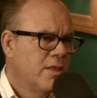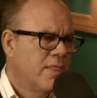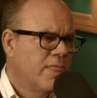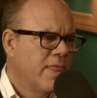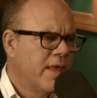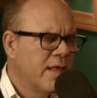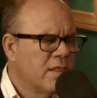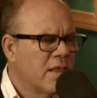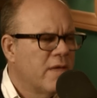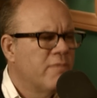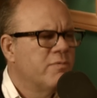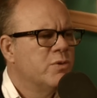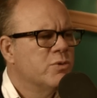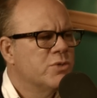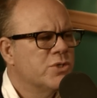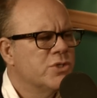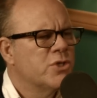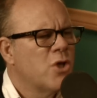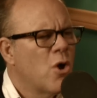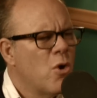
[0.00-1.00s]
they love you
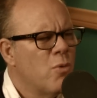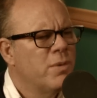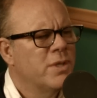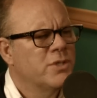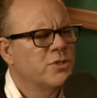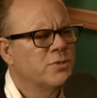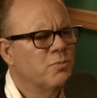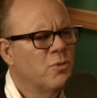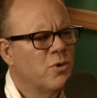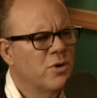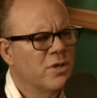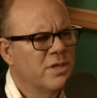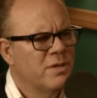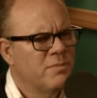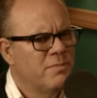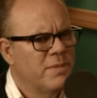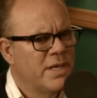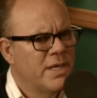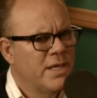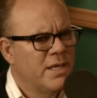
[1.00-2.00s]
so much more
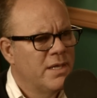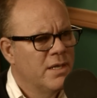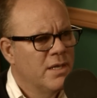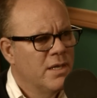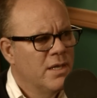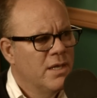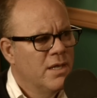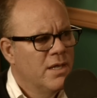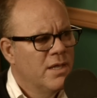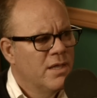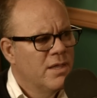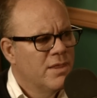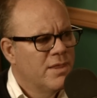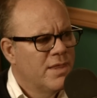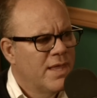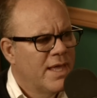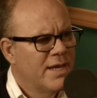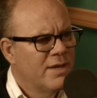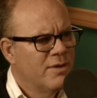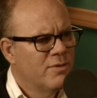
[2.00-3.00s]
than me
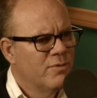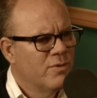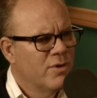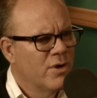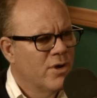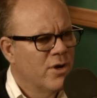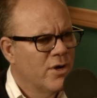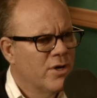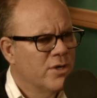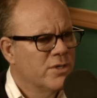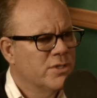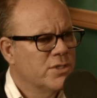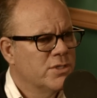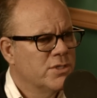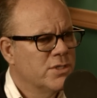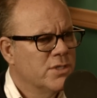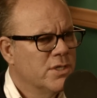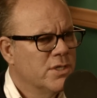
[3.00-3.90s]
that it hurts.